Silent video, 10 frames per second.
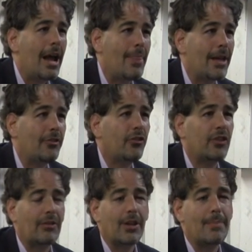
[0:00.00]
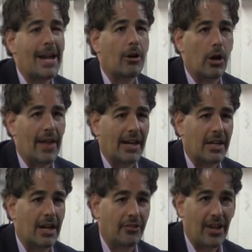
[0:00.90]
and then suddenly make all that
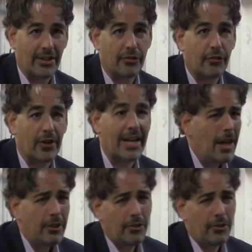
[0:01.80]
content free.